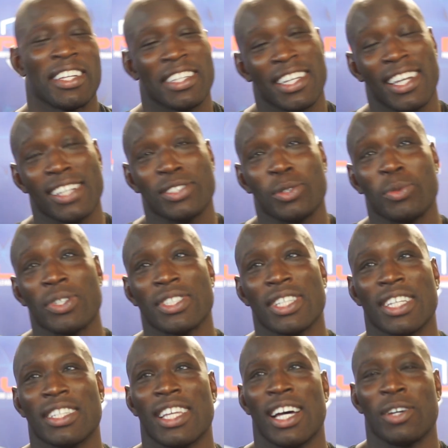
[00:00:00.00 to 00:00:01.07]
Yeah, so we
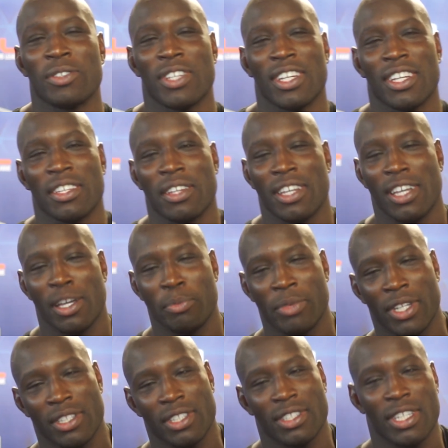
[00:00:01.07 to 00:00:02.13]
sat down, the, uh,
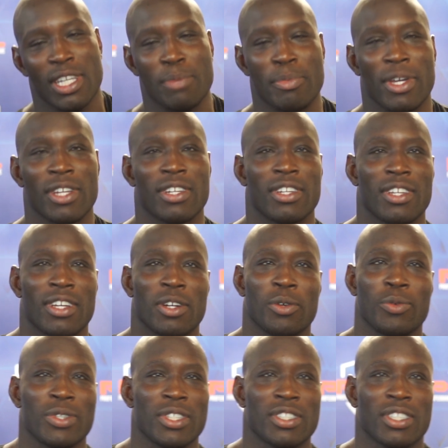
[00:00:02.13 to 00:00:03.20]
me and the team, and uh,
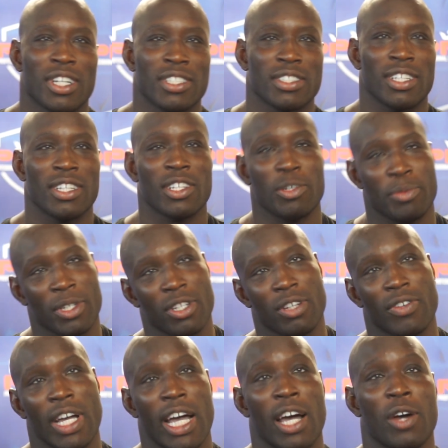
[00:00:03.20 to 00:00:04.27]
we discussed a little bit
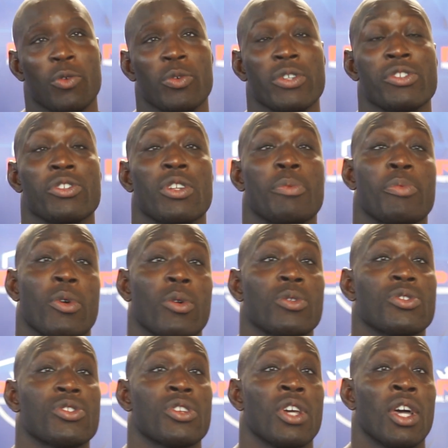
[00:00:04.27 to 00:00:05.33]
of how we should
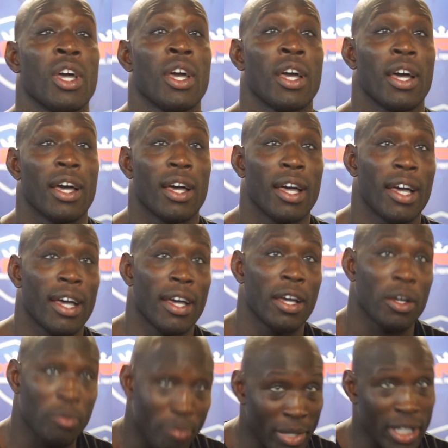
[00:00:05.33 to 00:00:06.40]
approach uh,
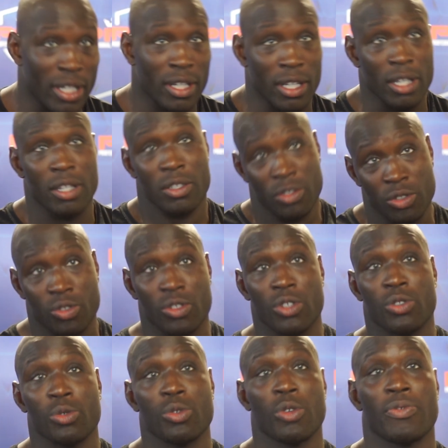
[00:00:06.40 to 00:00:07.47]
making. the
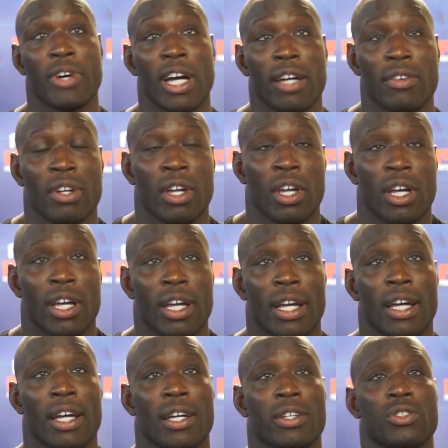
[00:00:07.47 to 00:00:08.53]
205
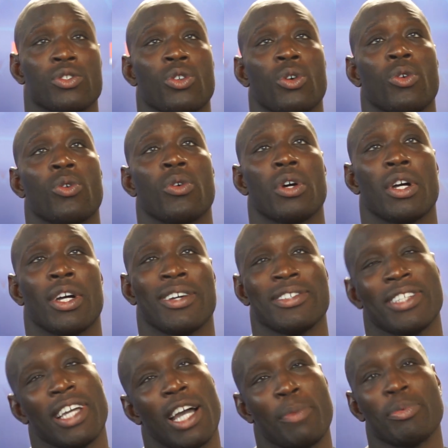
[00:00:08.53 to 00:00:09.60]
uh, so uh,
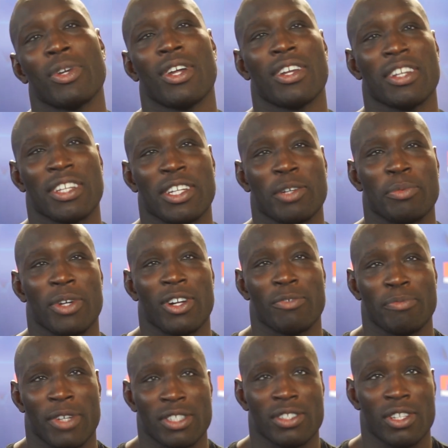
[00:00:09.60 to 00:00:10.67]
yeah i put on a little bit of
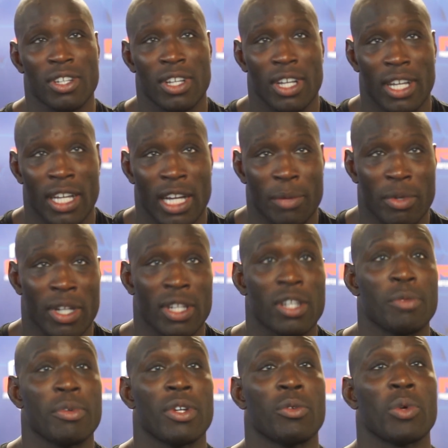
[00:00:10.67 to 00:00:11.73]
muscle uh, a
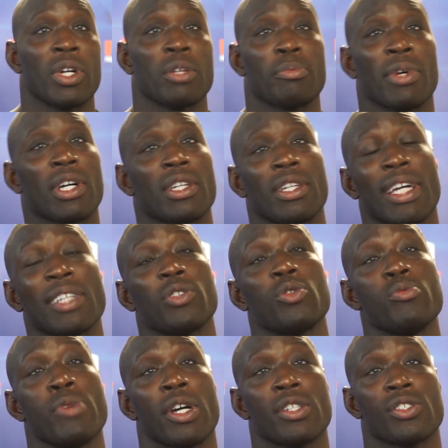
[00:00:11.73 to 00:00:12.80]
little bit of weight but not
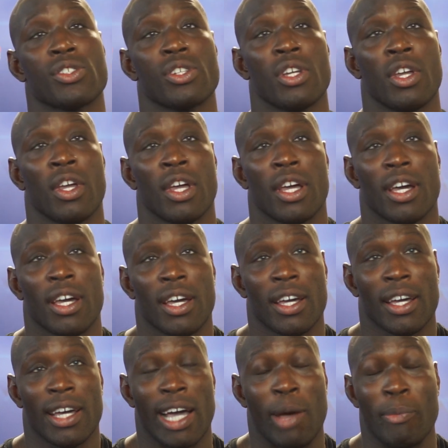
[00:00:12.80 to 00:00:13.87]
too much
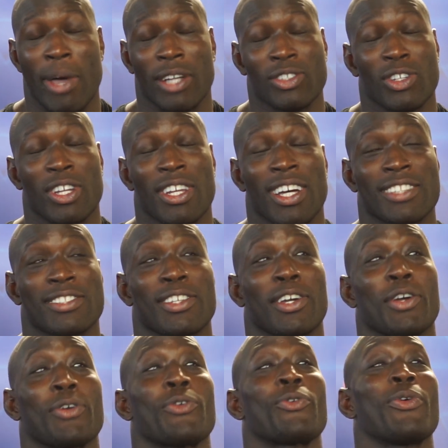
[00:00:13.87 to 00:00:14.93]
i'm actually not
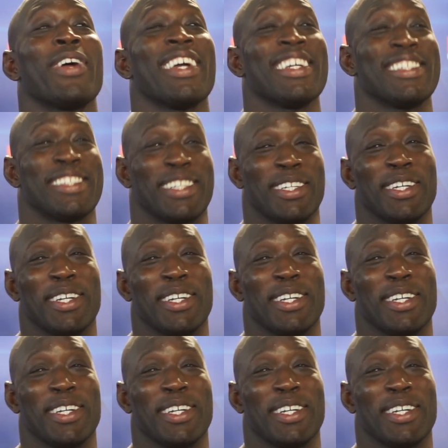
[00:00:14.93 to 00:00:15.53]
crazy